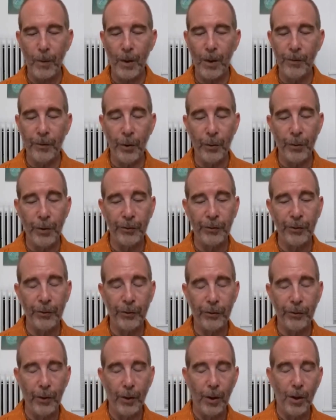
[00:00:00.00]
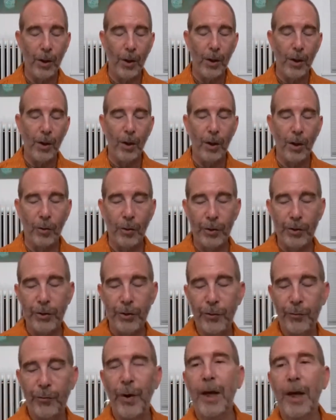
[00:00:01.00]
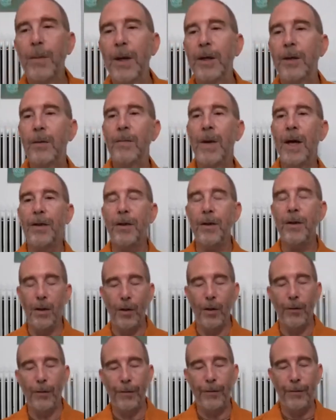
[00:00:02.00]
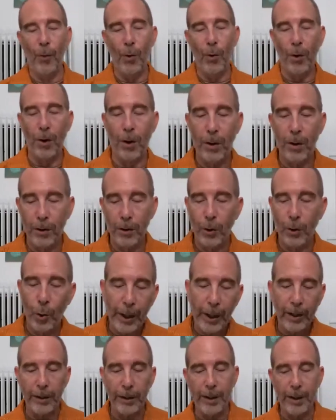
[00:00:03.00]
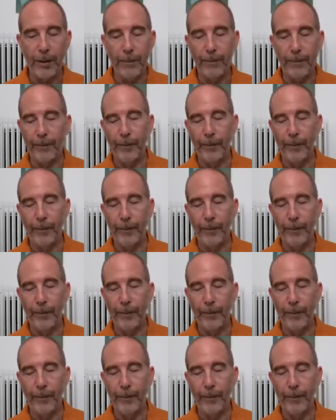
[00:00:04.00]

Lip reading: So this is Krishna's recommended method for quickly